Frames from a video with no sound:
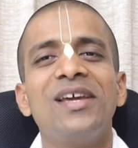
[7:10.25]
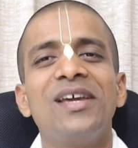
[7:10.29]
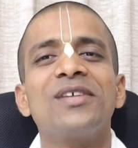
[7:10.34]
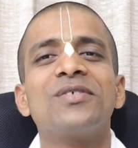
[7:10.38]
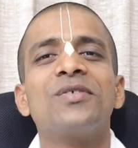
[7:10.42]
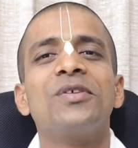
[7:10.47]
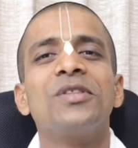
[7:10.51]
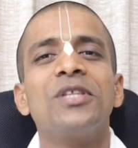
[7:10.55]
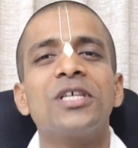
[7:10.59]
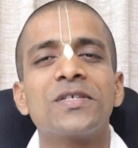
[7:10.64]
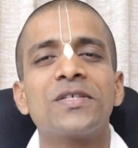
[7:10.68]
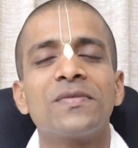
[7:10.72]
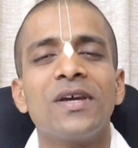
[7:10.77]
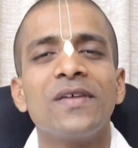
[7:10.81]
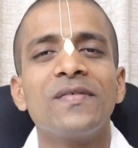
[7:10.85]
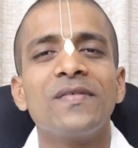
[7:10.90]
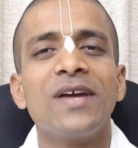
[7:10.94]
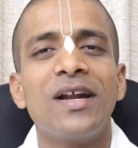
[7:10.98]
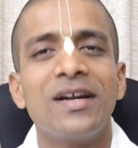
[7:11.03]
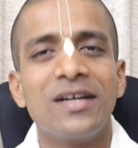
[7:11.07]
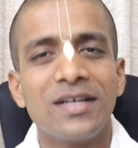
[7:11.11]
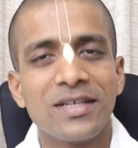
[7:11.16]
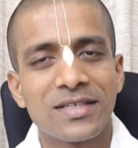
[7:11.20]
So in this way
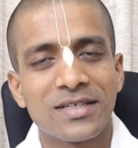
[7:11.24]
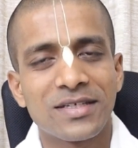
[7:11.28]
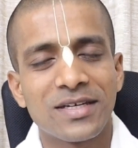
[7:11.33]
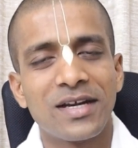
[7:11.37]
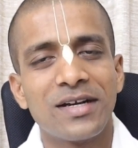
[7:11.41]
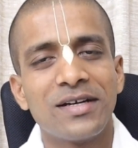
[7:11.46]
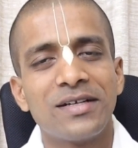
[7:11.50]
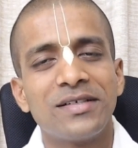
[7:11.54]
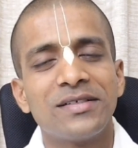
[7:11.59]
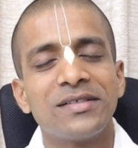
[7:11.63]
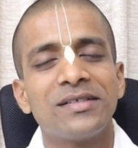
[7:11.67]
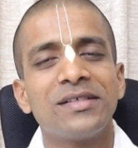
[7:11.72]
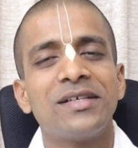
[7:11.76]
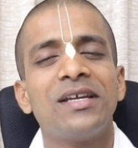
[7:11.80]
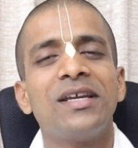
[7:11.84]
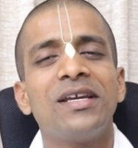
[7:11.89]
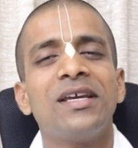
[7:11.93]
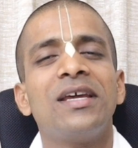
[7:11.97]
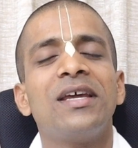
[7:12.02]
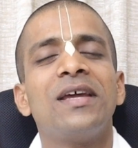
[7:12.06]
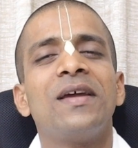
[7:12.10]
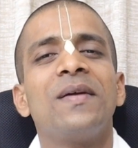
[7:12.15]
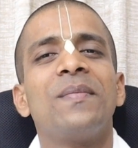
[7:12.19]
we understand
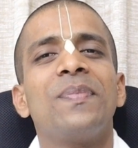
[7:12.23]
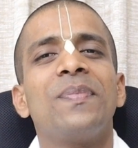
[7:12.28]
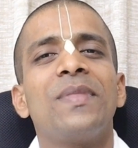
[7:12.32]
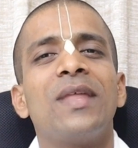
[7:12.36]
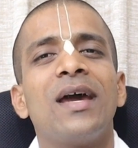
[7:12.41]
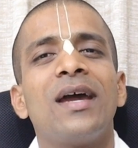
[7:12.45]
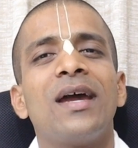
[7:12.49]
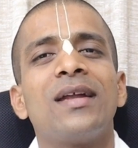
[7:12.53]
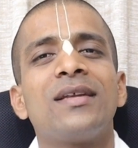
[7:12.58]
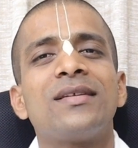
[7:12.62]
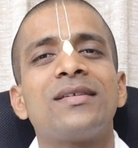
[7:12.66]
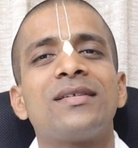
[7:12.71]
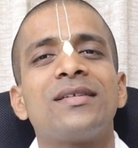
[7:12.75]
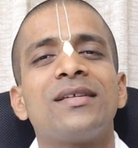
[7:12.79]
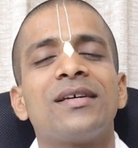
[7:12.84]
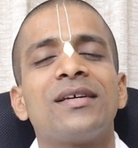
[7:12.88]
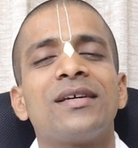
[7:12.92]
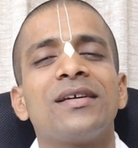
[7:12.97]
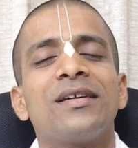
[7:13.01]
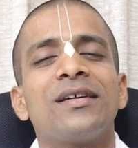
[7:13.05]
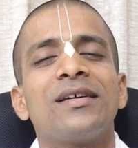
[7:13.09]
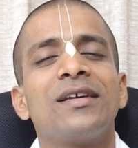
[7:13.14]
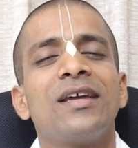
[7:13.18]
that
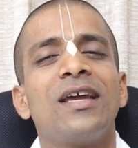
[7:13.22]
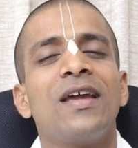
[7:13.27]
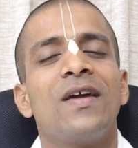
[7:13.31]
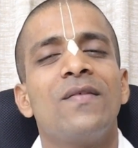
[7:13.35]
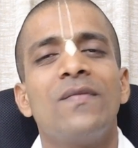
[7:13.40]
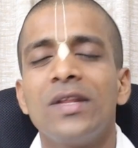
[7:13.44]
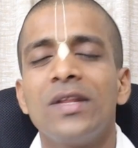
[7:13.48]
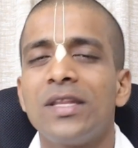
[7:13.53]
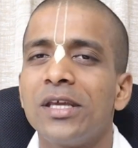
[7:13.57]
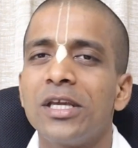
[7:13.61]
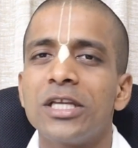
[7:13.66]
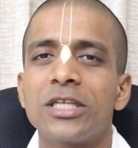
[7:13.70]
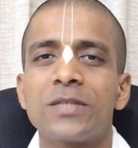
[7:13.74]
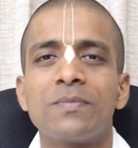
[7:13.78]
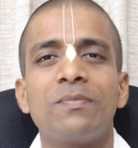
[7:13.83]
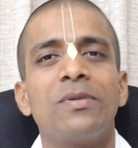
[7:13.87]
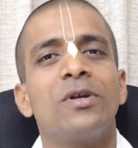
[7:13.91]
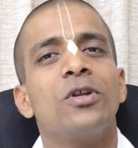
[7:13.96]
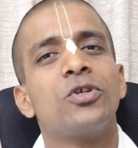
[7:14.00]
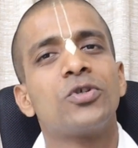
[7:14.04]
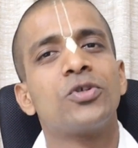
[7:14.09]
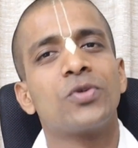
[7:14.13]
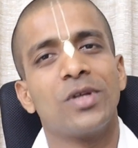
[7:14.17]
uh, everything is
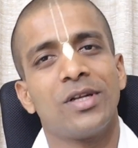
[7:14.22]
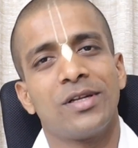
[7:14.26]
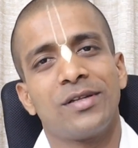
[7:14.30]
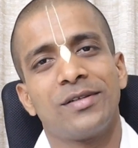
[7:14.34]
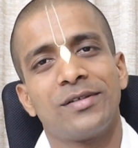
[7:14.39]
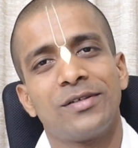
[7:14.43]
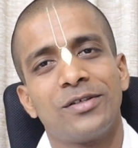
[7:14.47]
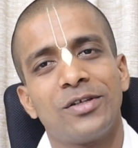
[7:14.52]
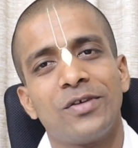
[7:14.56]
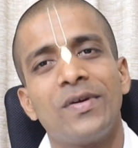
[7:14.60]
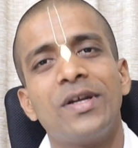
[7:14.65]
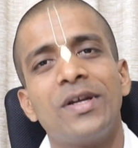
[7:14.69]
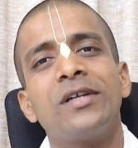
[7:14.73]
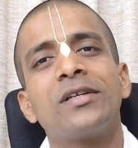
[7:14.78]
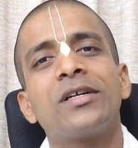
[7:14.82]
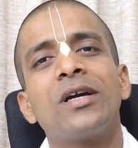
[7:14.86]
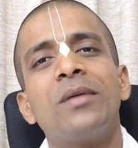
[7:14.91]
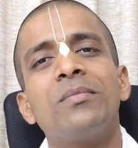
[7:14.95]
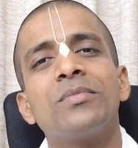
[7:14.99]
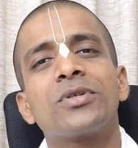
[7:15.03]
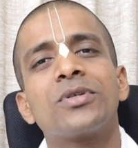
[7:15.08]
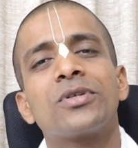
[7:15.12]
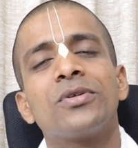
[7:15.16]
spiritual, you know, when it
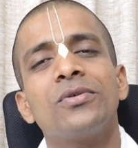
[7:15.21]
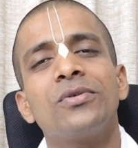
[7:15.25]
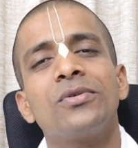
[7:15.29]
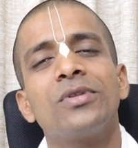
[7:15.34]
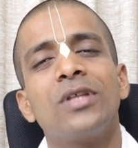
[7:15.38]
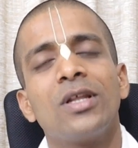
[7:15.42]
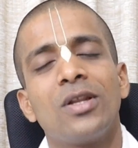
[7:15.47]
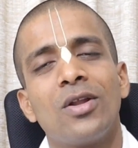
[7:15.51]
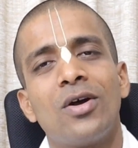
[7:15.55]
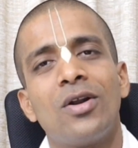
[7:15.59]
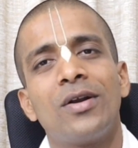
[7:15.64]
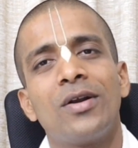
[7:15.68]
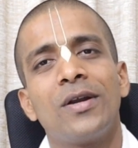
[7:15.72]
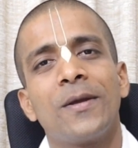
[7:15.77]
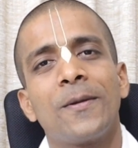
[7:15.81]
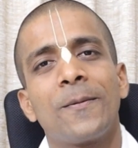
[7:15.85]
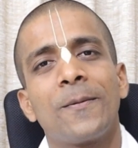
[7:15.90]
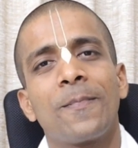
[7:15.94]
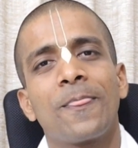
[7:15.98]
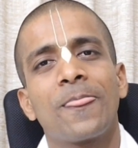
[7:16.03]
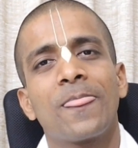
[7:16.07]
comes to the Lord.